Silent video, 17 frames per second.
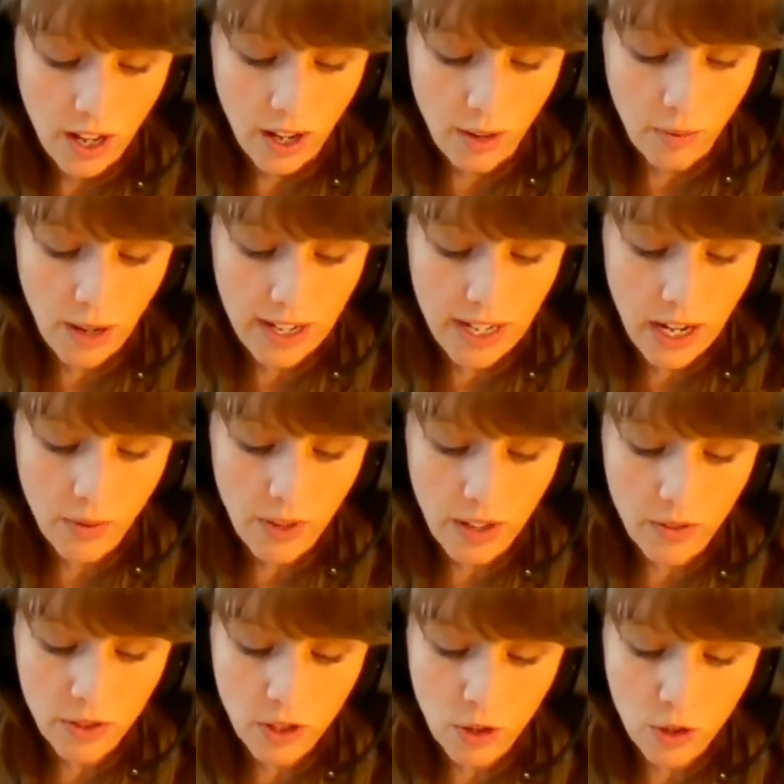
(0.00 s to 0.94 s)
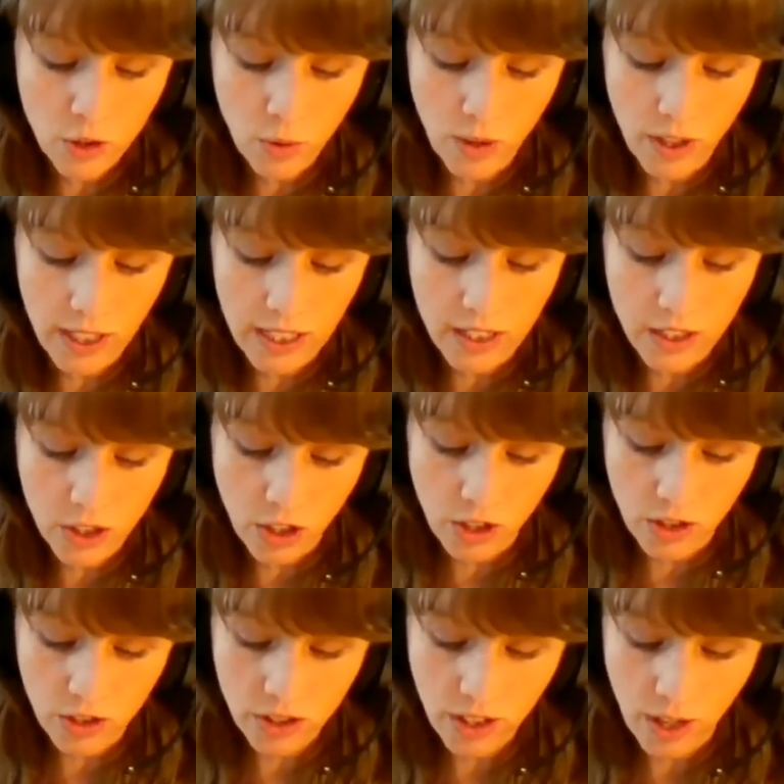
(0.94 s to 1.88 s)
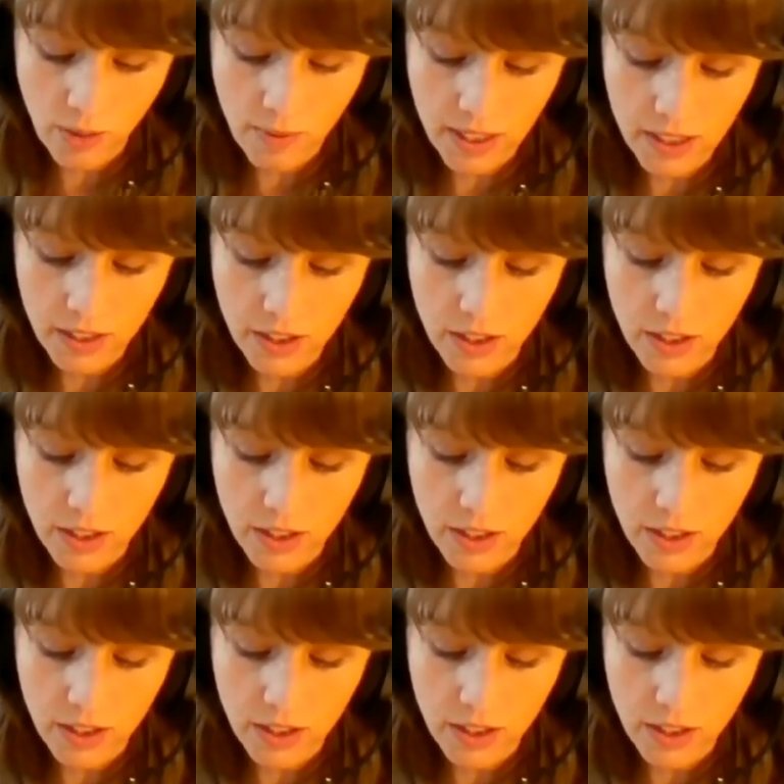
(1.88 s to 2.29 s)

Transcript: Right now we have social work interns coming